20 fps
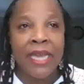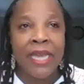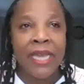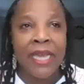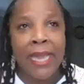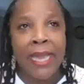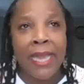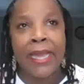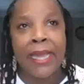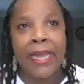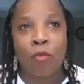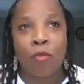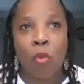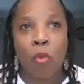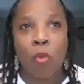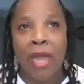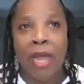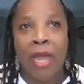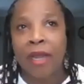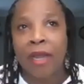and
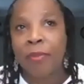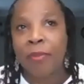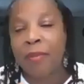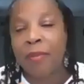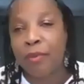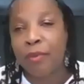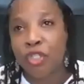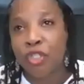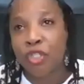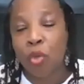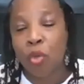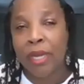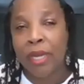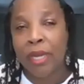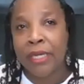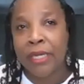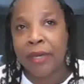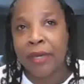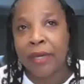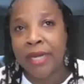why are people destroying
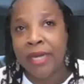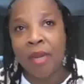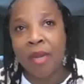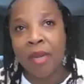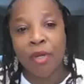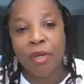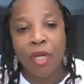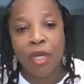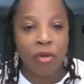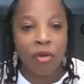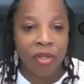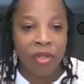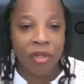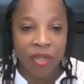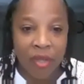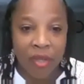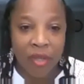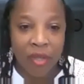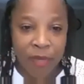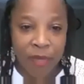their neighborhood or other
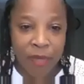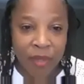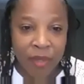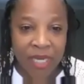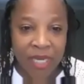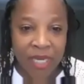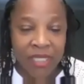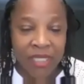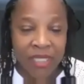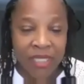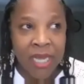communities?